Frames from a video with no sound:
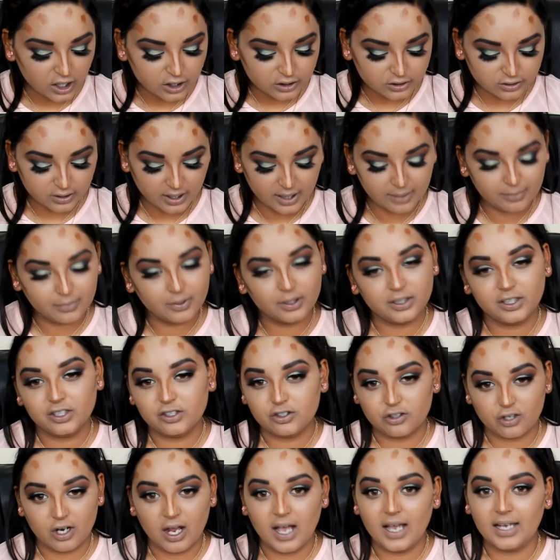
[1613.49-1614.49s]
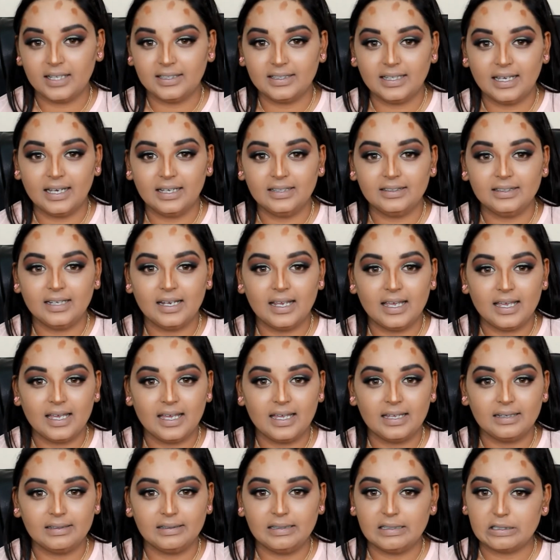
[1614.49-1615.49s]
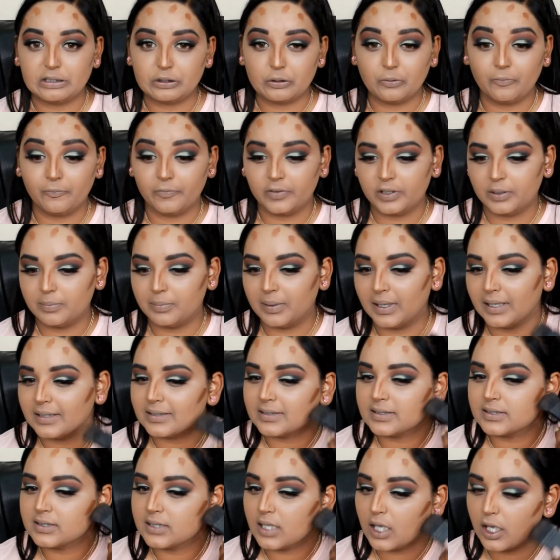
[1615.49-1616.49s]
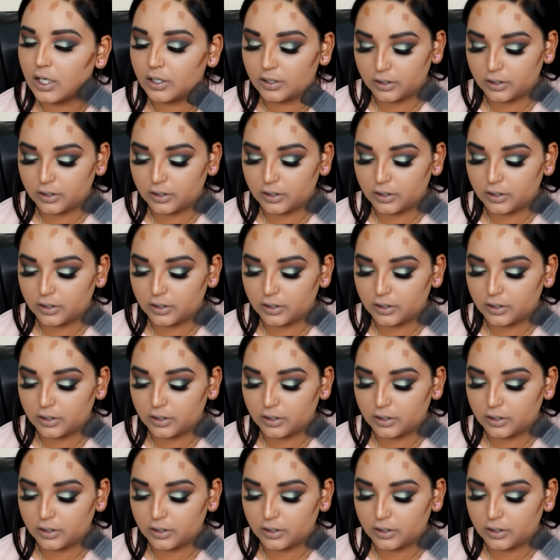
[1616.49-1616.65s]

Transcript: So I'm going to try that and let's hope for the best.